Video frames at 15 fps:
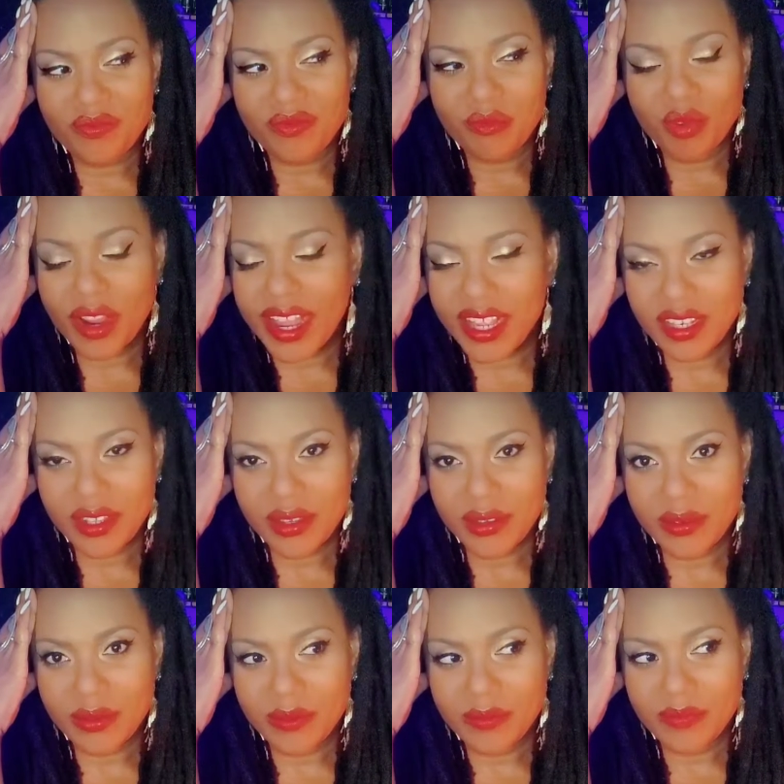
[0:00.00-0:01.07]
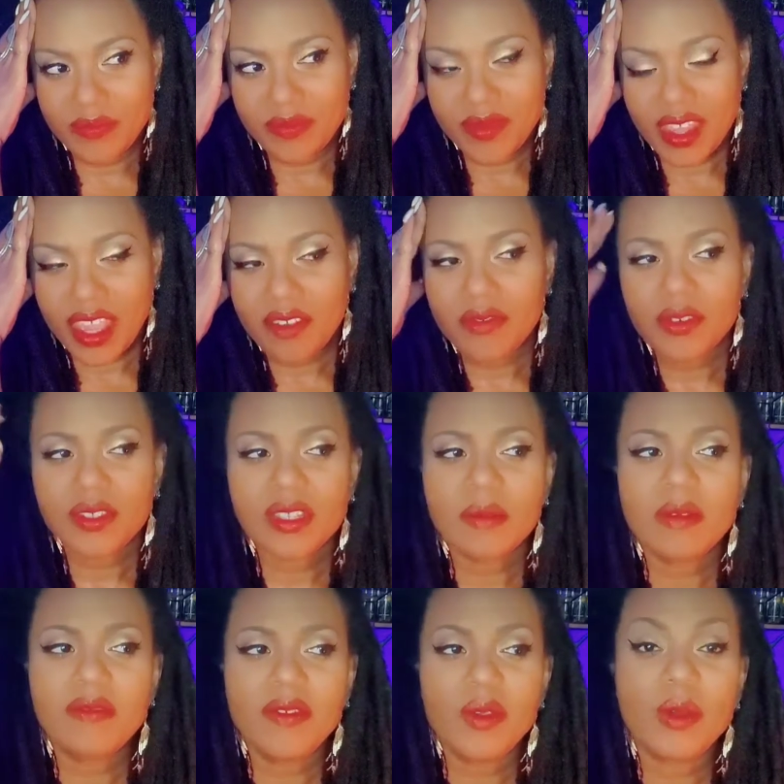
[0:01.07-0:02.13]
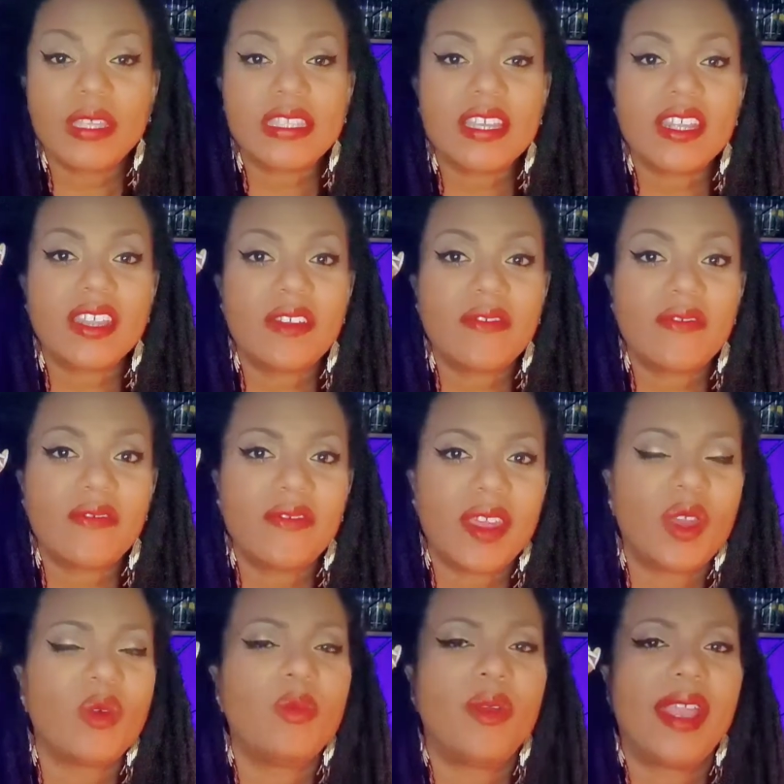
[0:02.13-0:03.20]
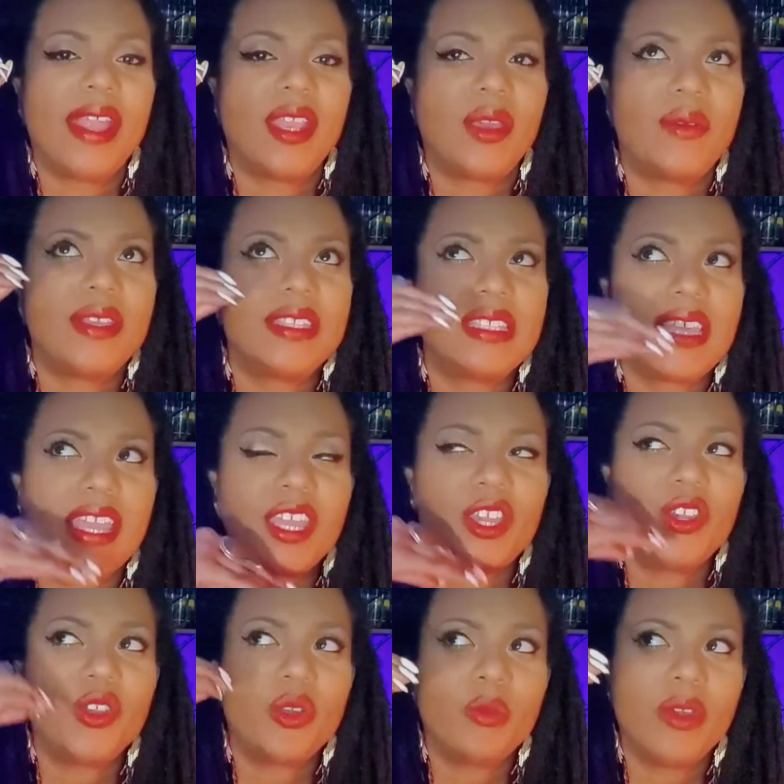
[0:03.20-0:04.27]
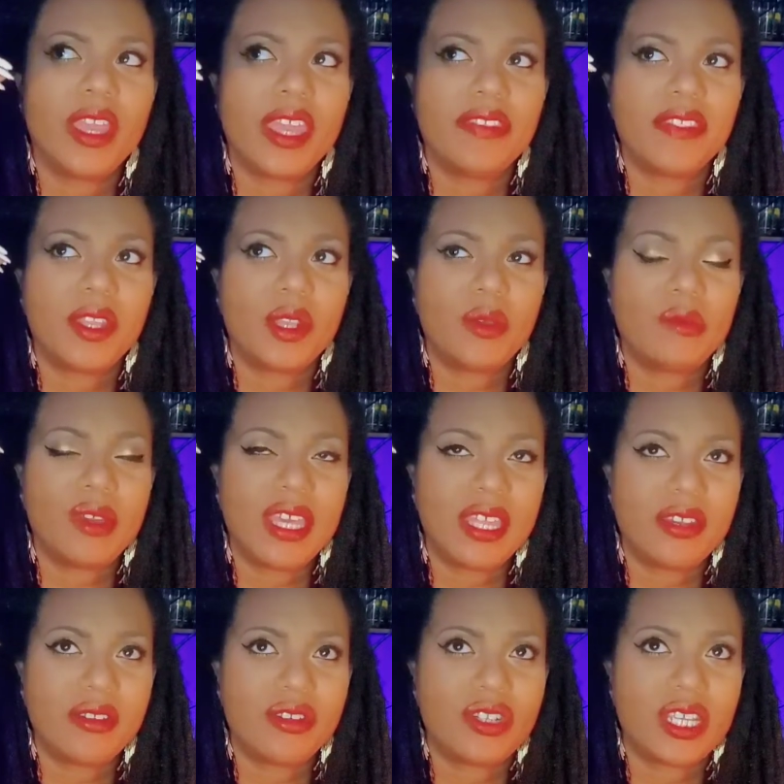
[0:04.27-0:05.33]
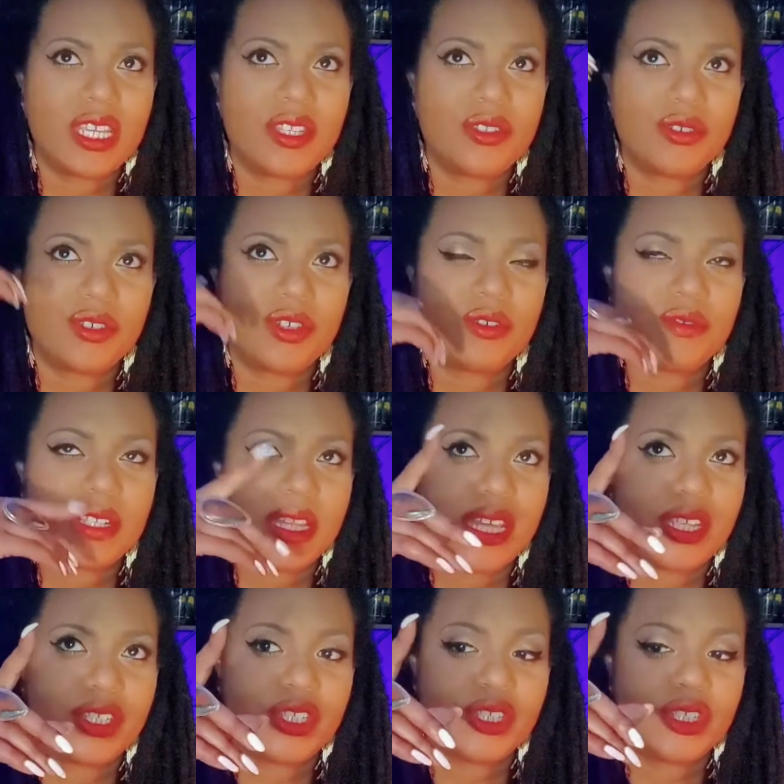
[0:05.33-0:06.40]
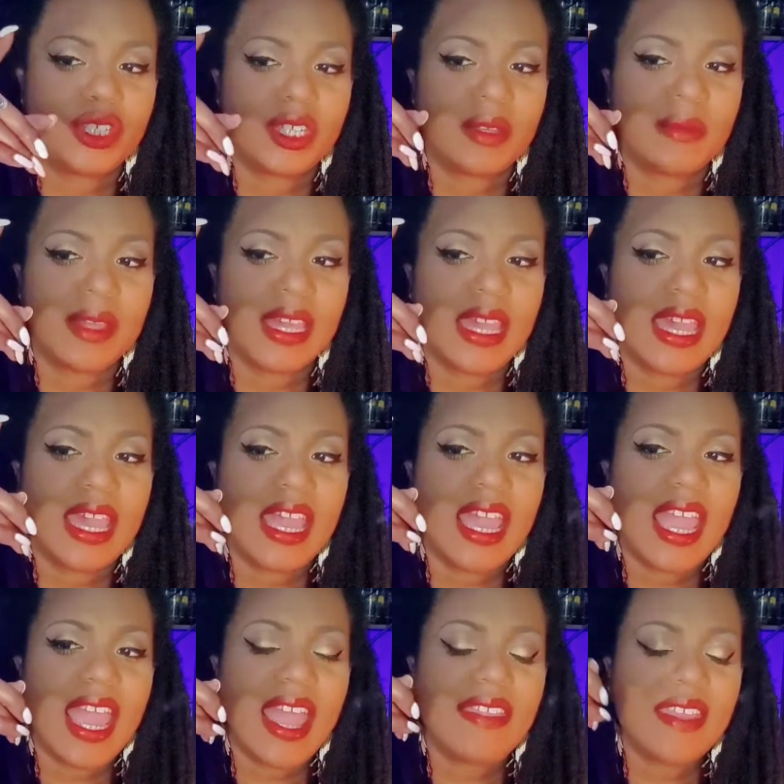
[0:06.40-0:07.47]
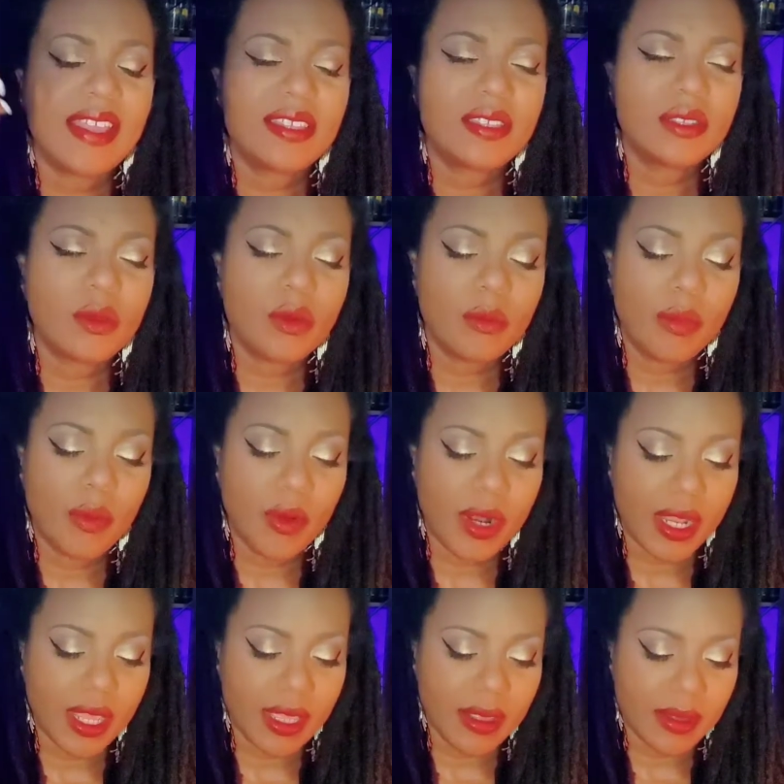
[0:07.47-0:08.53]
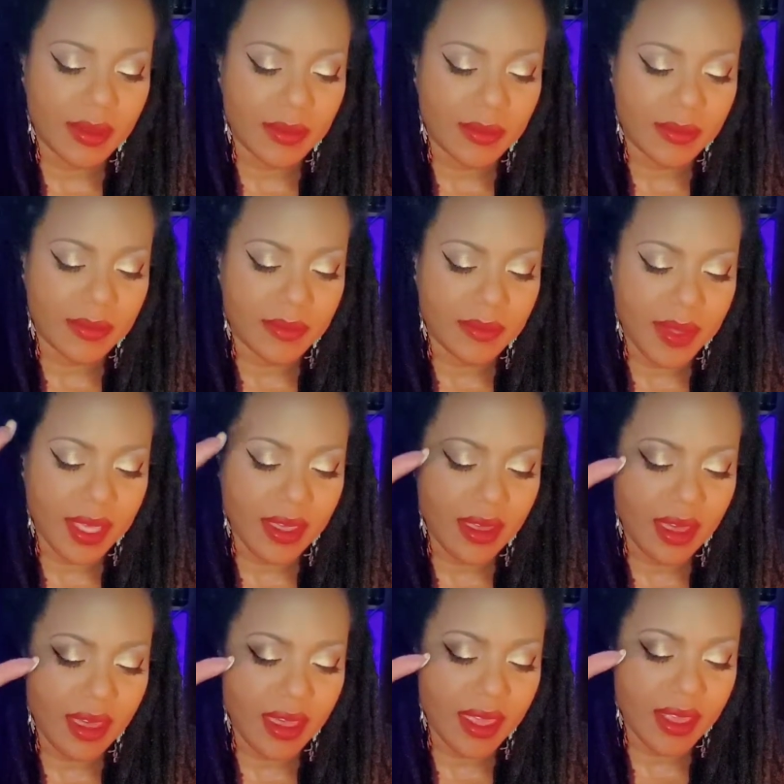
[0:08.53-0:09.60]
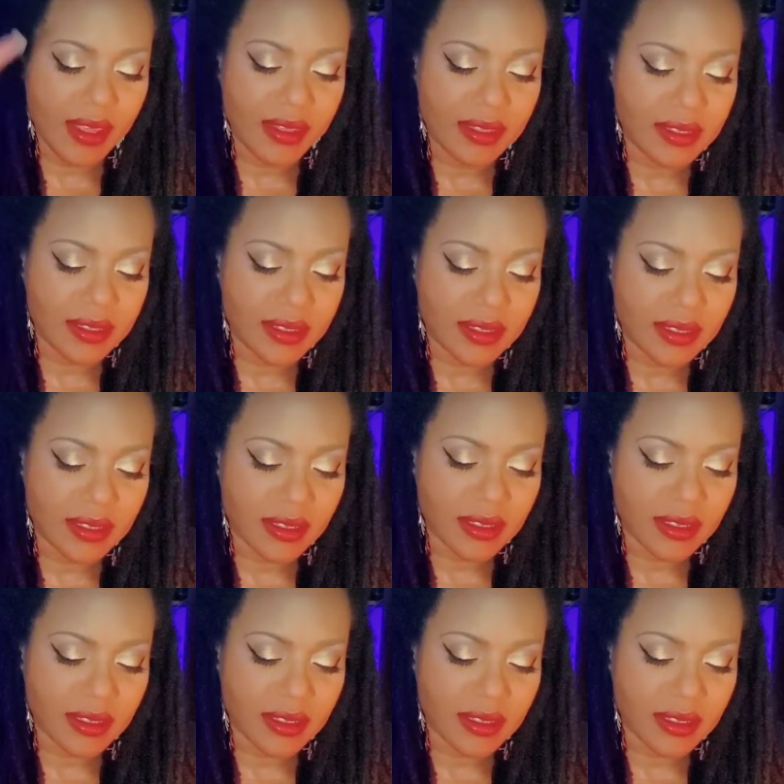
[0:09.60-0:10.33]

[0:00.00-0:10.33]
brand new. And for some of you, it's gonna feel brand new. It's like you're bringing the new energy into your relationship, and that's so important because